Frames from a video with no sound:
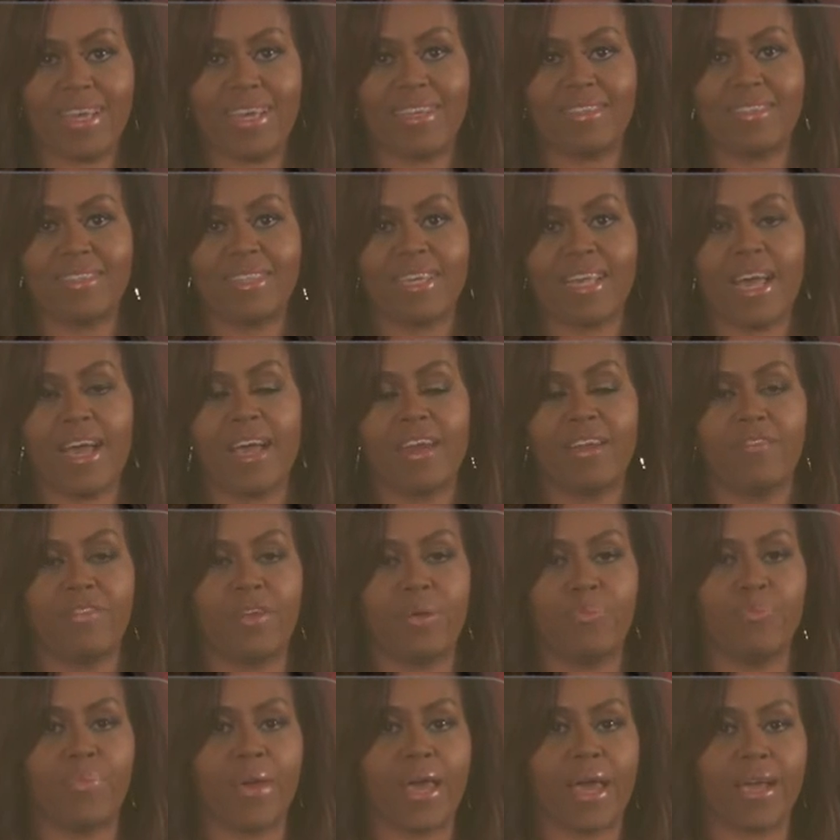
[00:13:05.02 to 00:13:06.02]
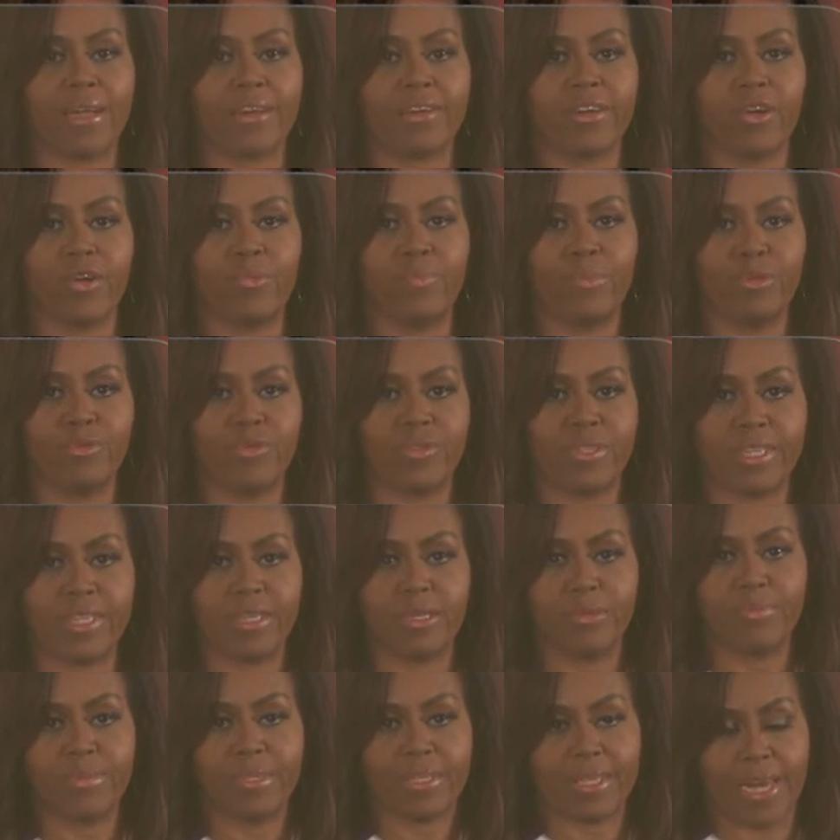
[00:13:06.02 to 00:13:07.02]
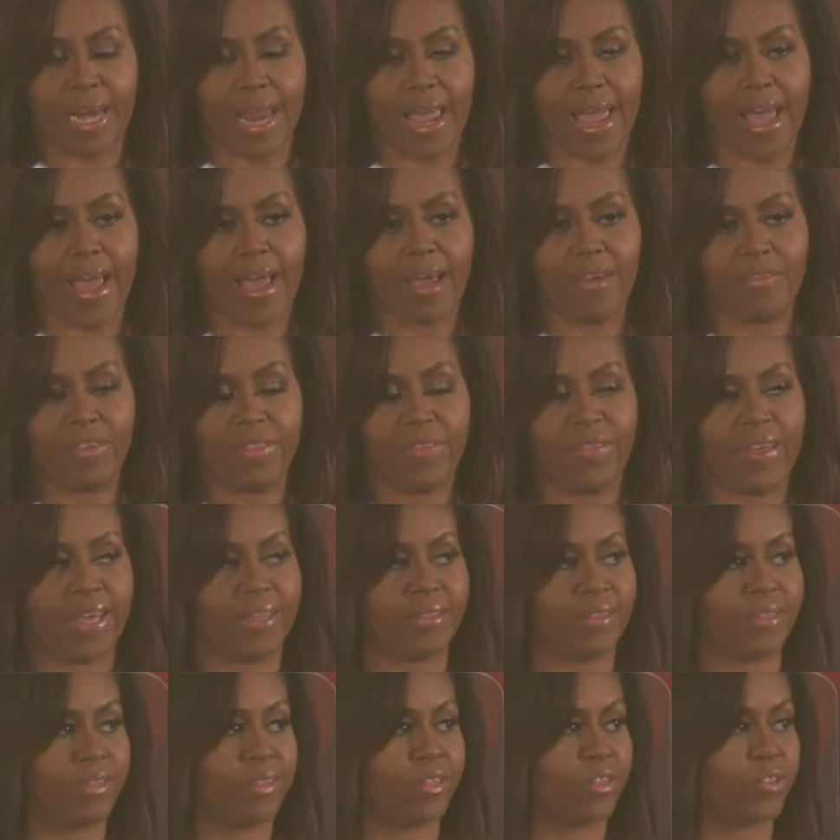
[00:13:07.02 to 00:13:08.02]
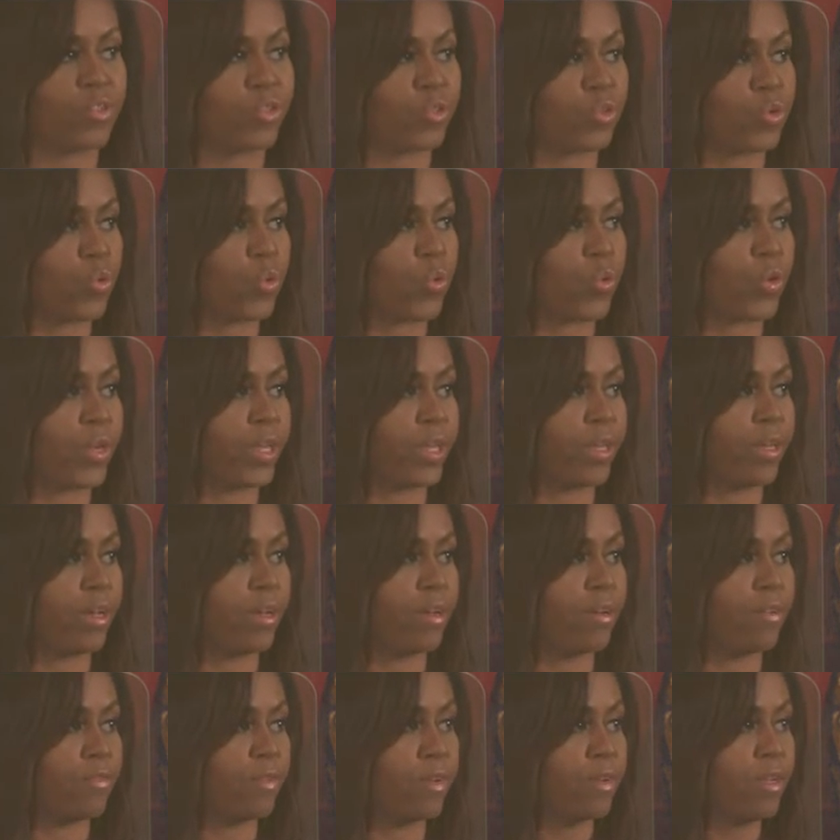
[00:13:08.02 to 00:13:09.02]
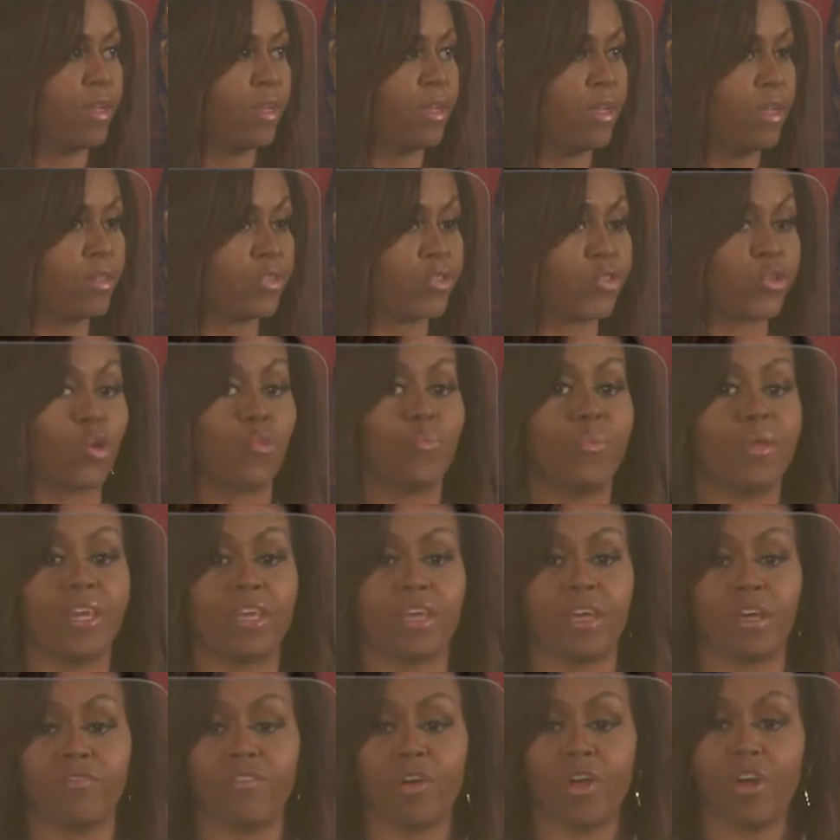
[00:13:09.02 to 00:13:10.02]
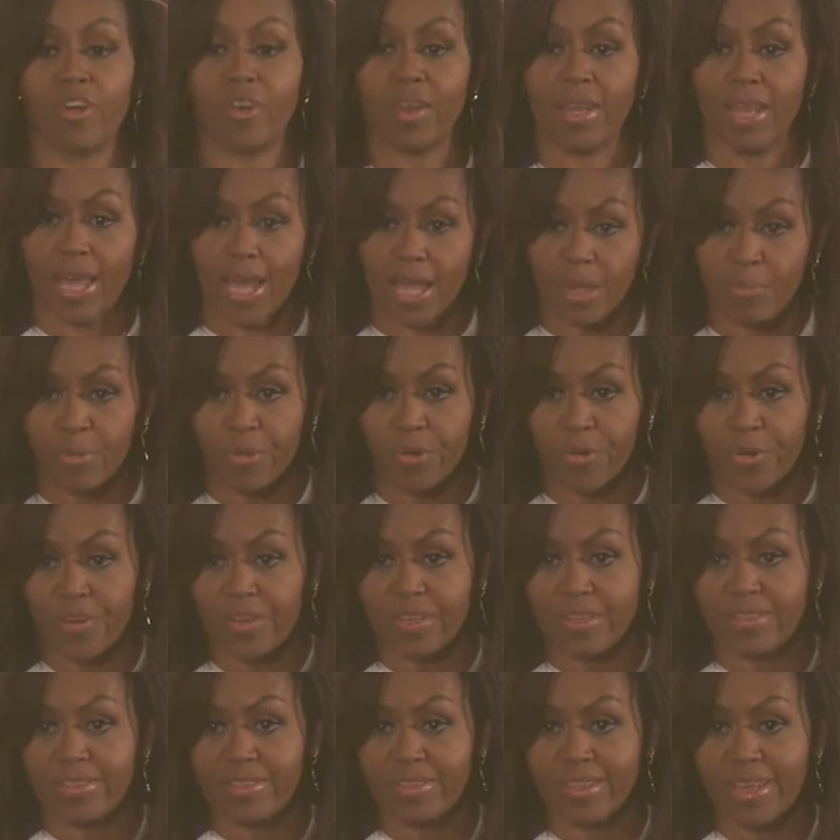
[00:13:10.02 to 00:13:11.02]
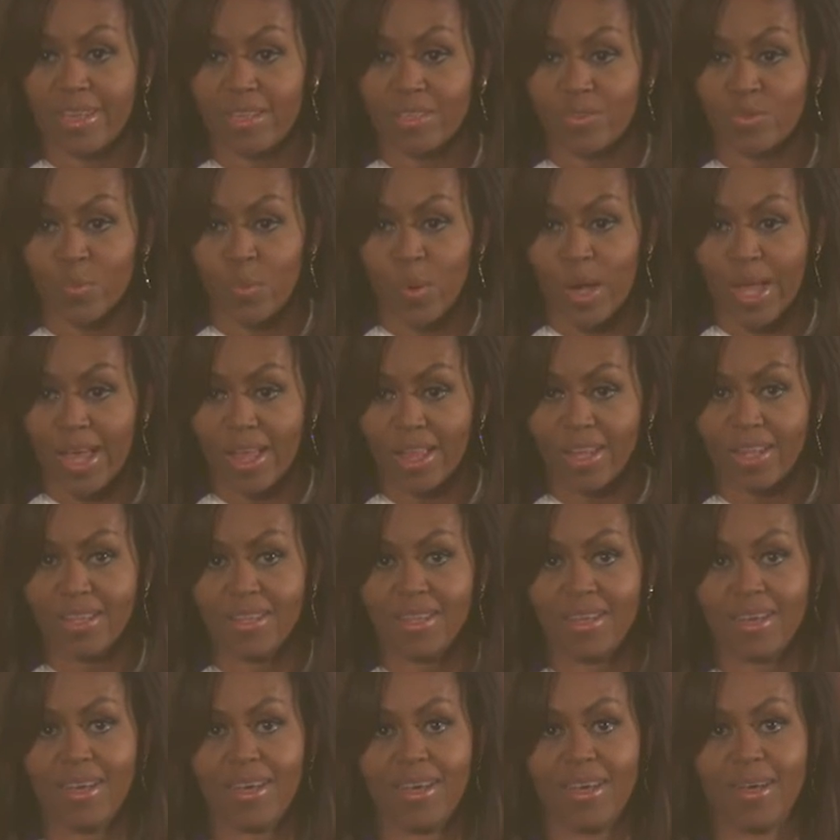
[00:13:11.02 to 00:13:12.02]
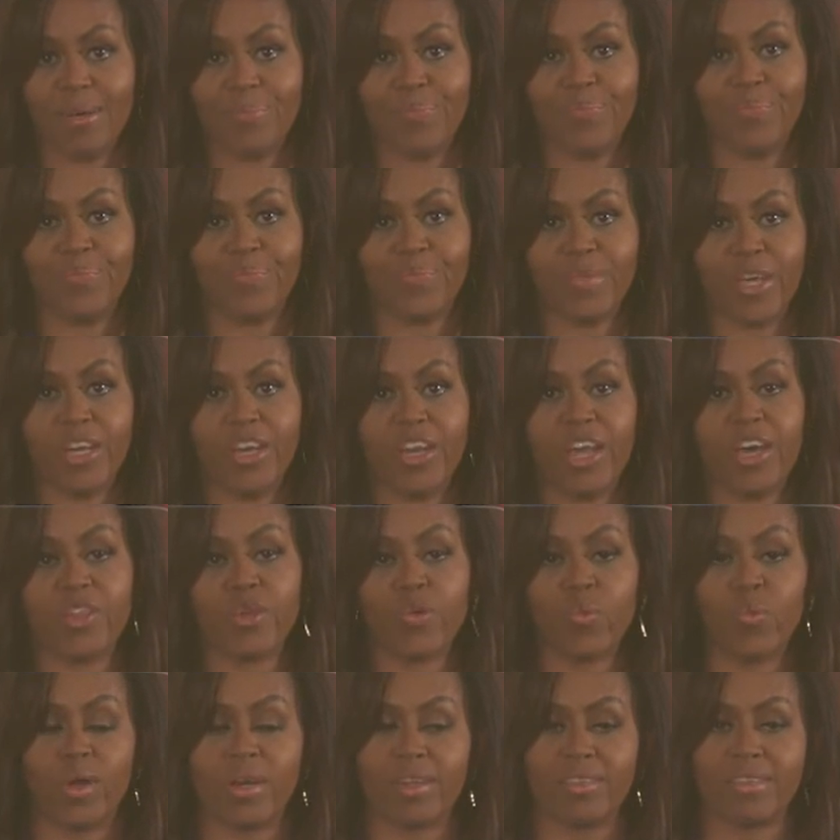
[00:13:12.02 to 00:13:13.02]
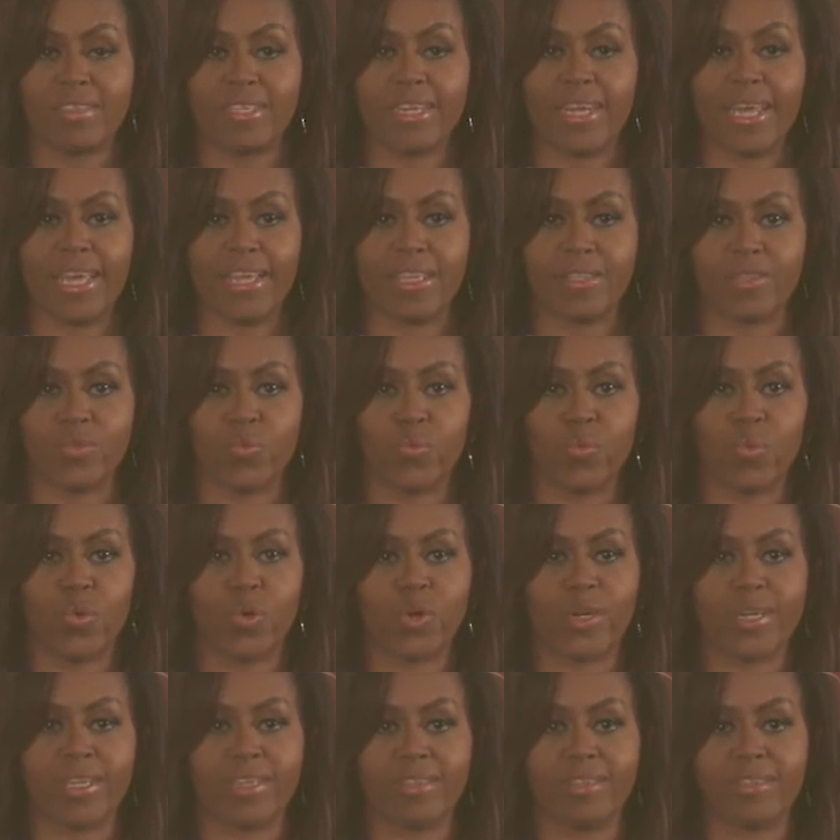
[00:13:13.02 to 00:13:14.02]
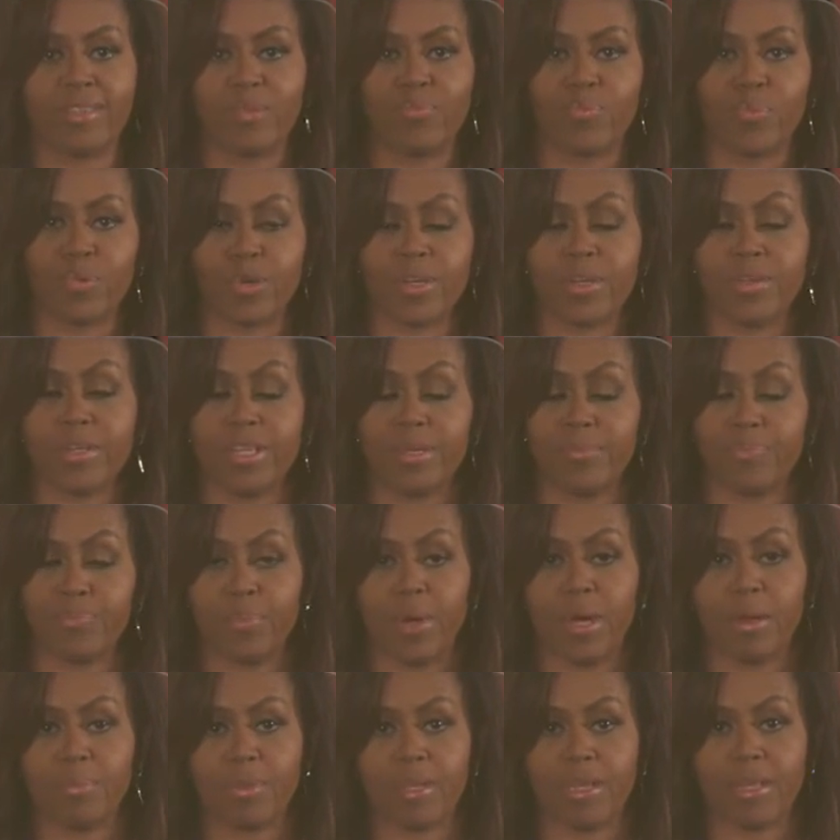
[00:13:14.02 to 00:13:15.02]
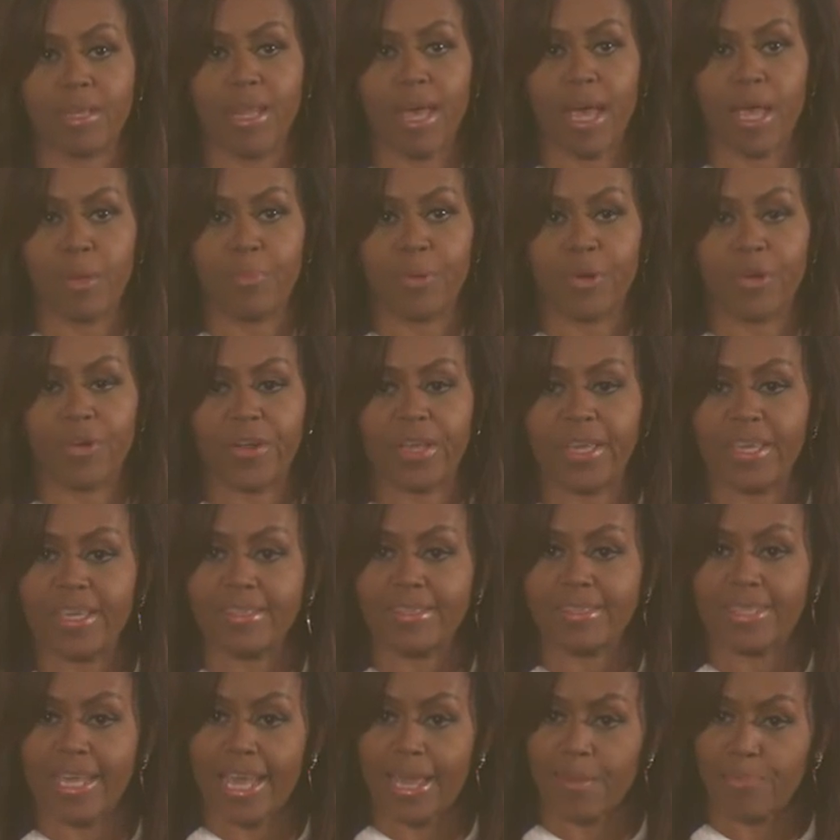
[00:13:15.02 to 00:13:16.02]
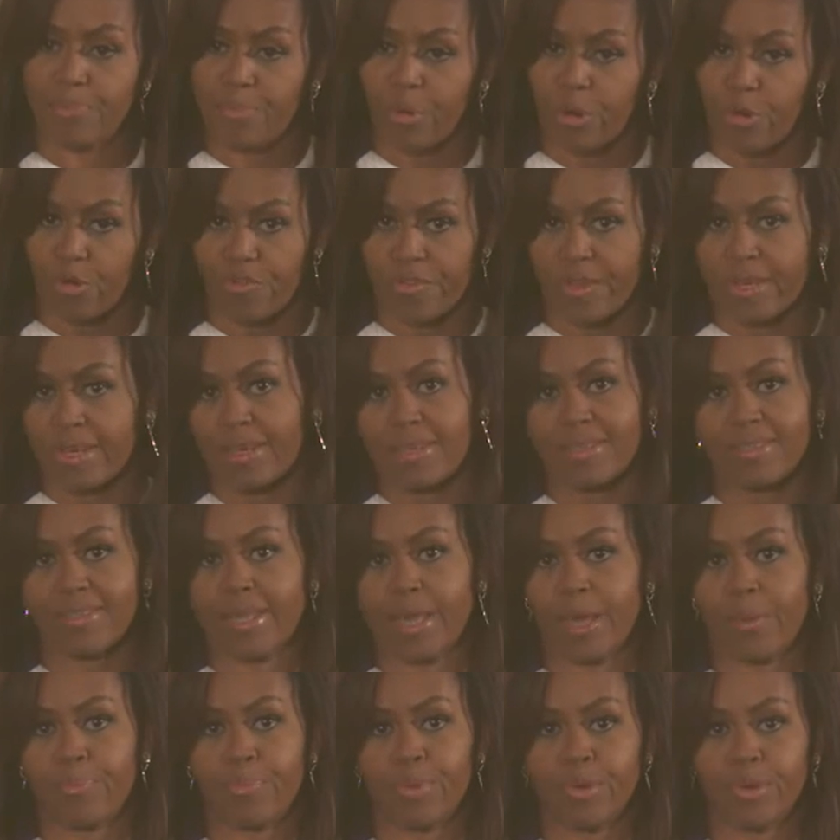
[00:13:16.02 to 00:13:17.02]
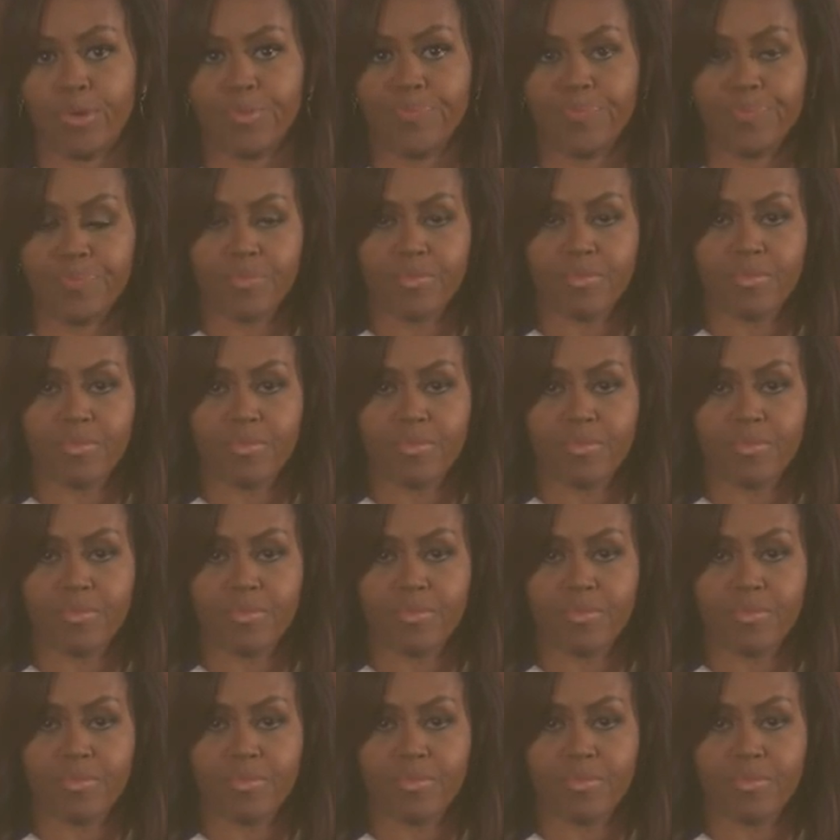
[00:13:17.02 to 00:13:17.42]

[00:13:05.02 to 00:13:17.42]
That's the kind of impact our museums can have, and that's the story of so many of our libraries as well. Um, another one of today's awardees, the Brooklyn Public Library, is a perfect example.